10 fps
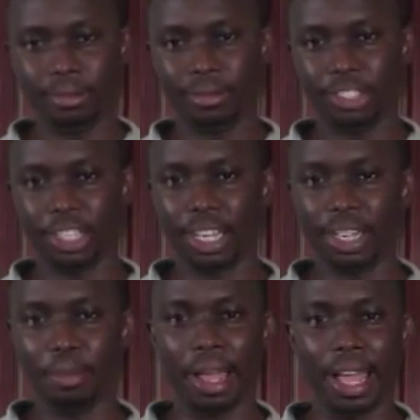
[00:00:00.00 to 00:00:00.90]
chicken in
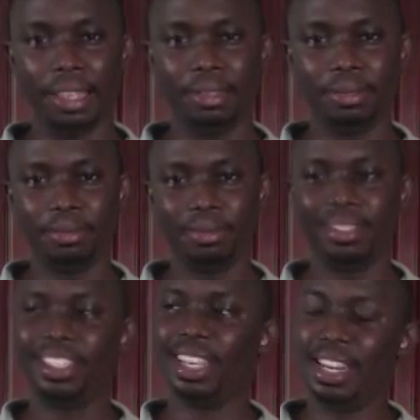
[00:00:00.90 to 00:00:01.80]
the bag.
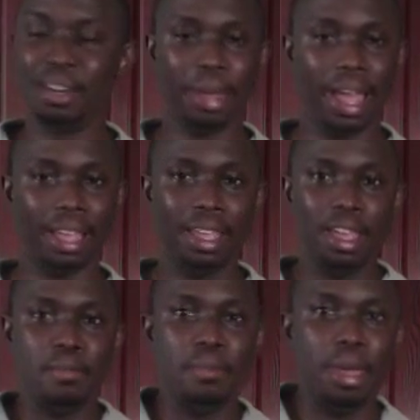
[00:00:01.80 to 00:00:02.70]
Chicken in the bag,
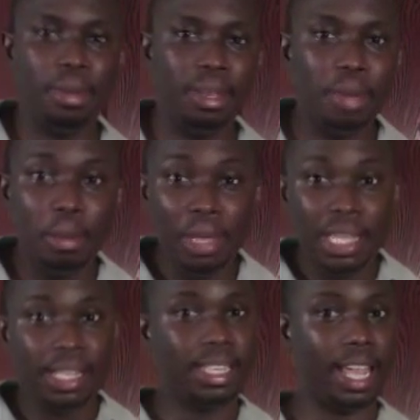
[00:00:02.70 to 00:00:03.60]
maybe
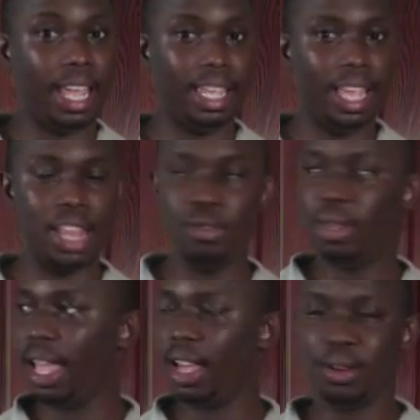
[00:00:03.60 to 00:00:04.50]
in the day, and you
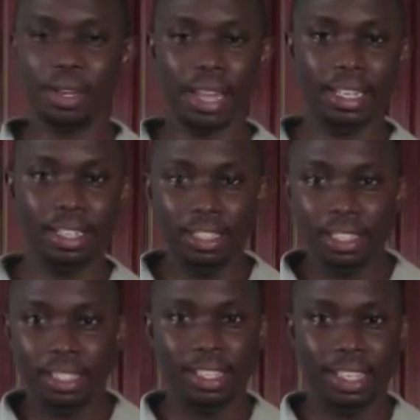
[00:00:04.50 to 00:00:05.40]
can't go to that little
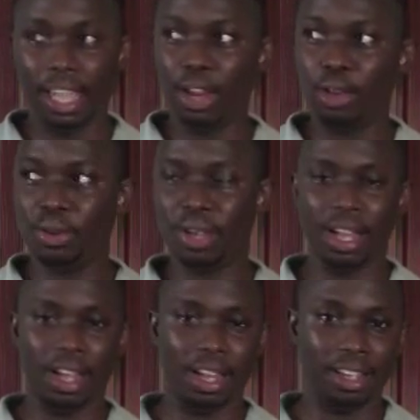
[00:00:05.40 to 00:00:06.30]

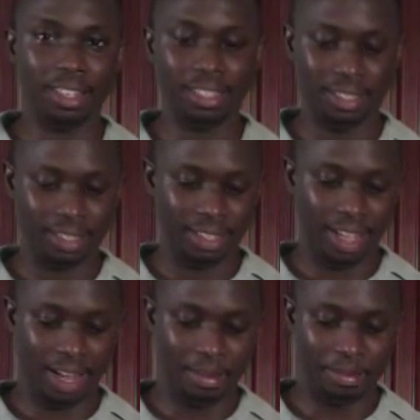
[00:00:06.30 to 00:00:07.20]
ghetto
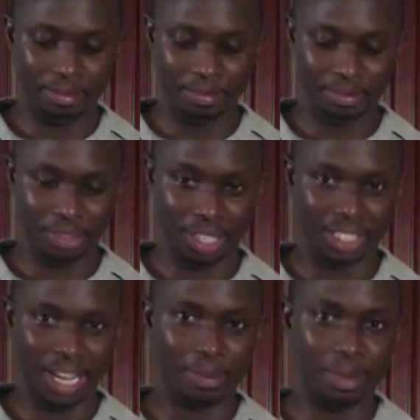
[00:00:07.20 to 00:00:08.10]
chicken
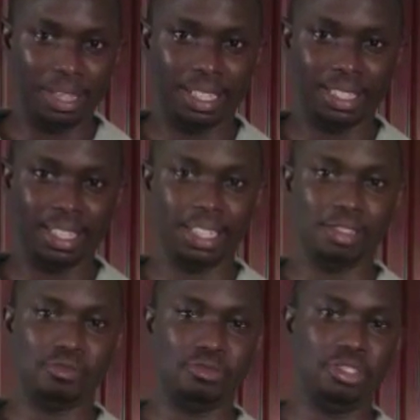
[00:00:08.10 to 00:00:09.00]
shack place that sells
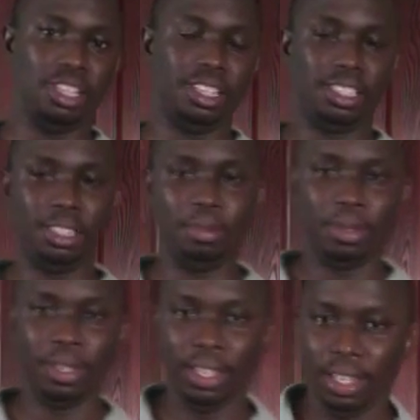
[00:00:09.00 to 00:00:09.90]
it real cheap.
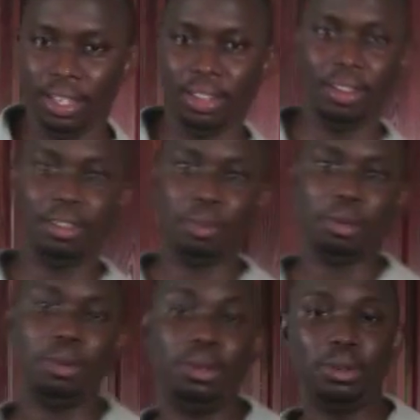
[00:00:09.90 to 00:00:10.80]
You know, the
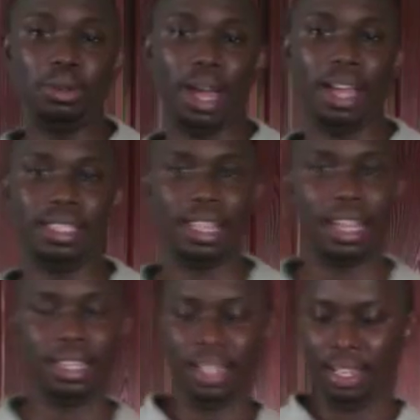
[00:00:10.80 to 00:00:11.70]
people who has
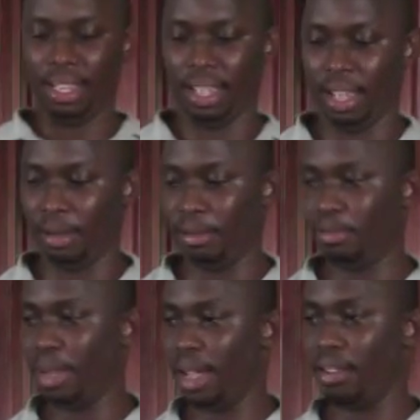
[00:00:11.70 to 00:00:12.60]
that
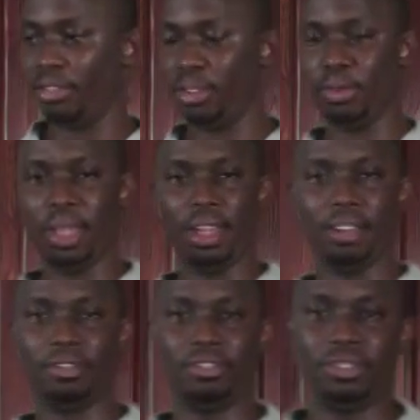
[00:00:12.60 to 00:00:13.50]
powerful way
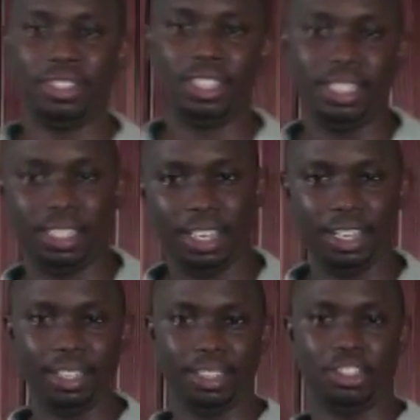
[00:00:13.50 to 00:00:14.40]
of
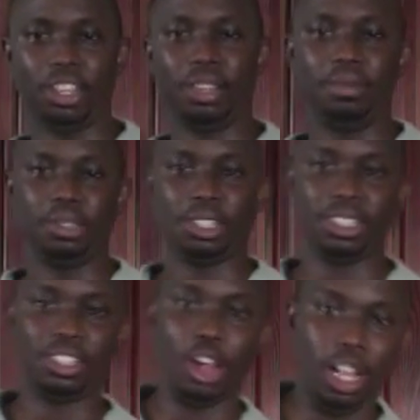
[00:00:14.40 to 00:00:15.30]
seasoning the chicken with just
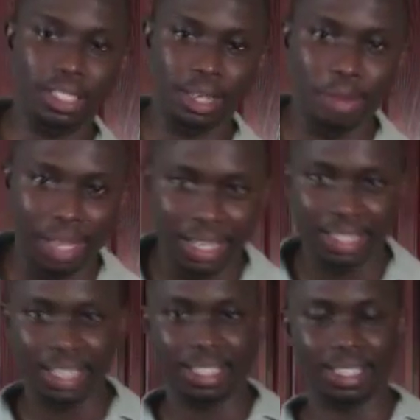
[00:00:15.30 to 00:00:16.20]
salt and making it
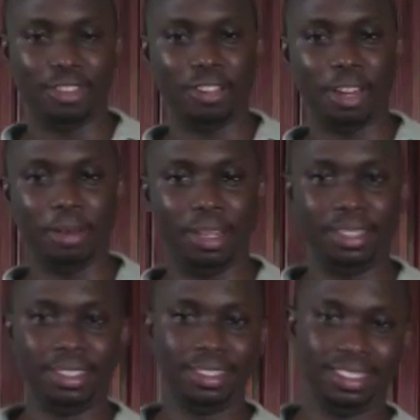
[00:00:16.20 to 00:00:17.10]
taste
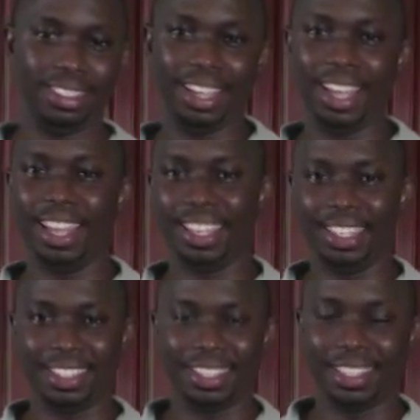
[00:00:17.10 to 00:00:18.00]
incredible. Yeah,
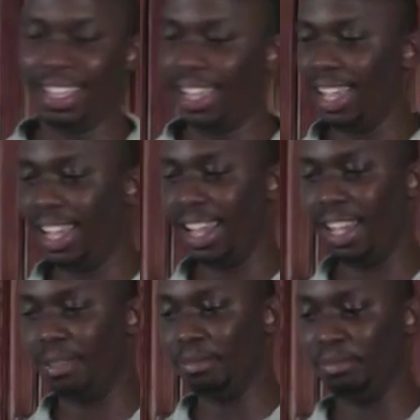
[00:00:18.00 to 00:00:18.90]
Keats.
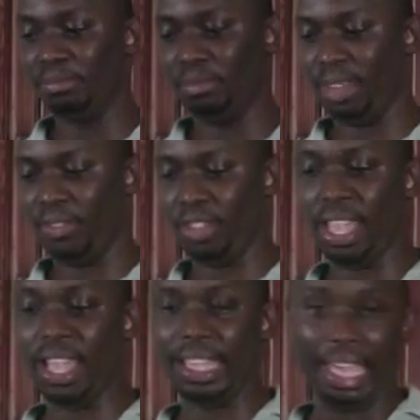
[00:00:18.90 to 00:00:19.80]
If you
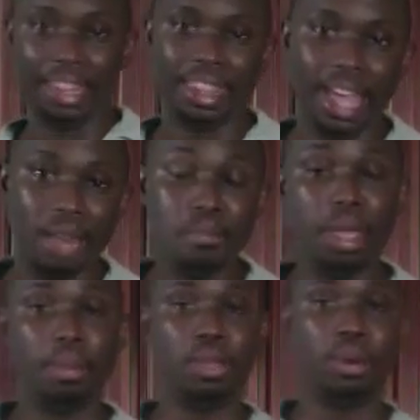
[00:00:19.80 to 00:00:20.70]
can't get that,
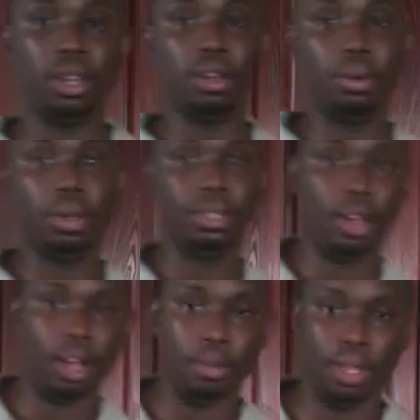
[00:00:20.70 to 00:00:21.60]
maybe you want to go and
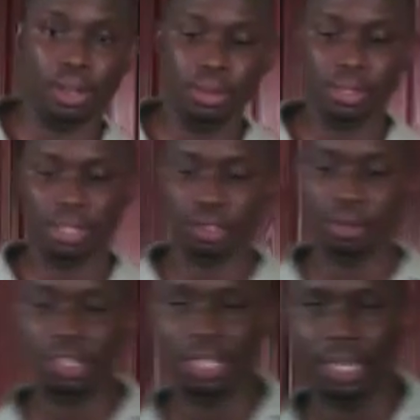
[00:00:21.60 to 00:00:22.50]
knock up your own
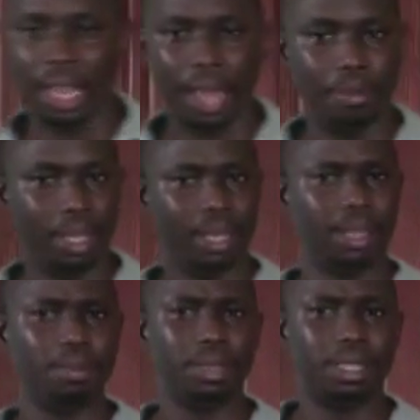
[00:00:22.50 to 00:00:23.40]
situation and make it a
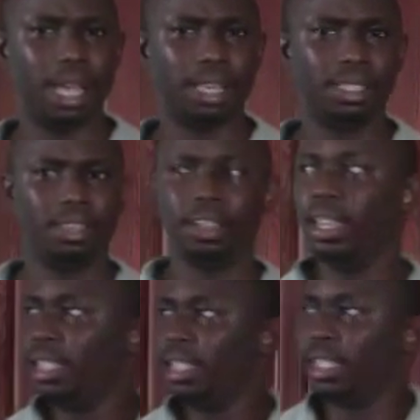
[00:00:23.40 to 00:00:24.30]
little bit sexier
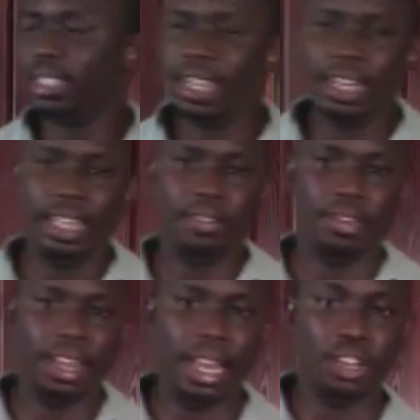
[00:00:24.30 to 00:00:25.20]
just in the
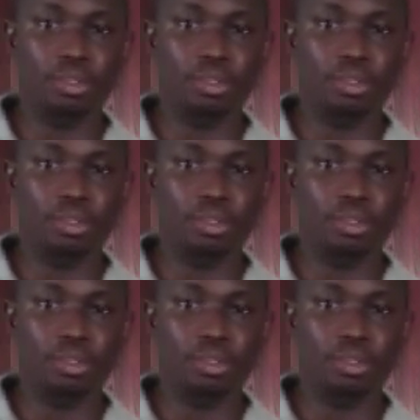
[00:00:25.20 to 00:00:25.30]
event that you